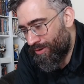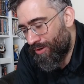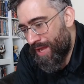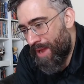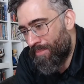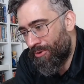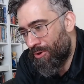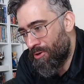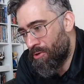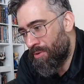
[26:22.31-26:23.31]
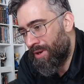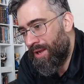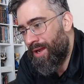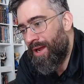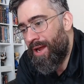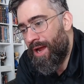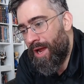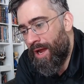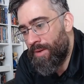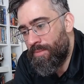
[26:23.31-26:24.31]
yet, but not long.
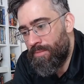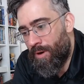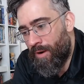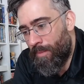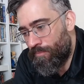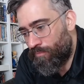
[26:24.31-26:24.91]
All right.